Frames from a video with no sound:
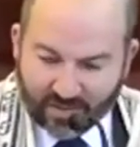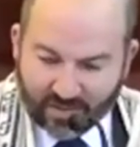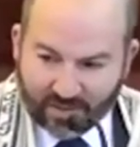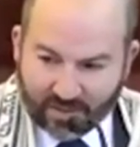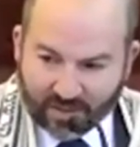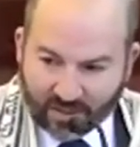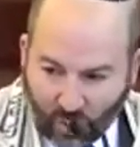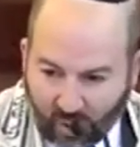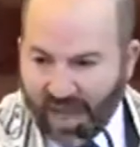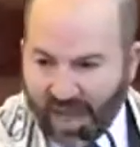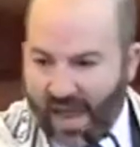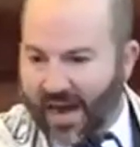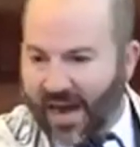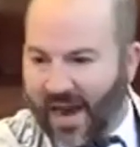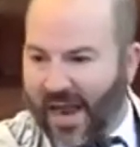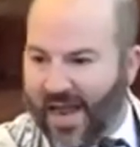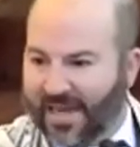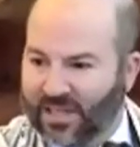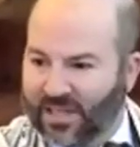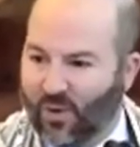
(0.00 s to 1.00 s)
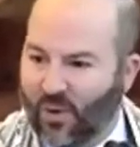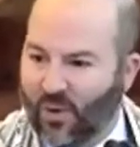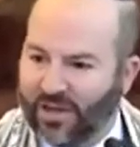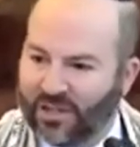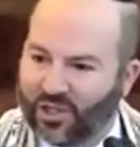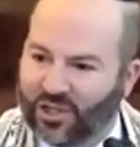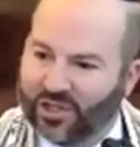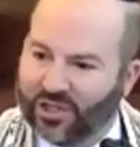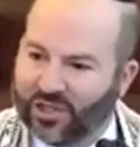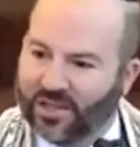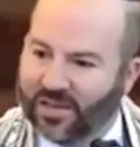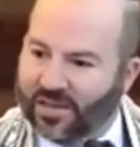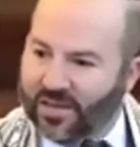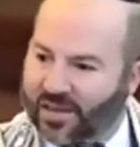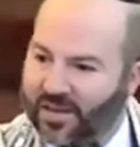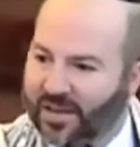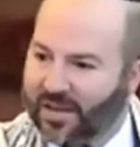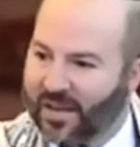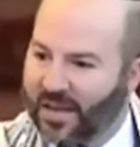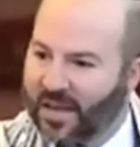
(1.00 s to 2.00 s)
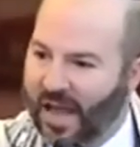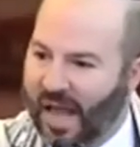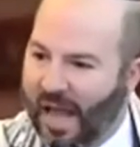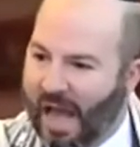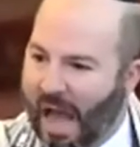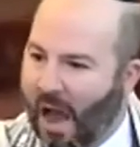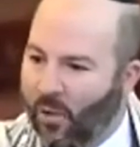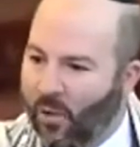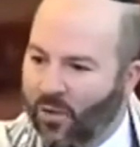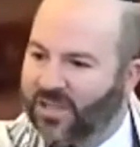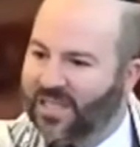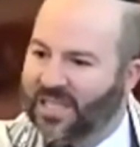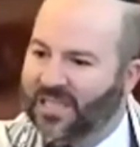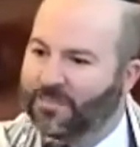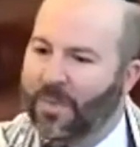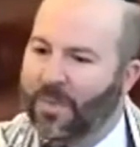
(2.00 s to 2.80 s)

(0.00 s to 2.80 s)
So again, I ask the question, how is this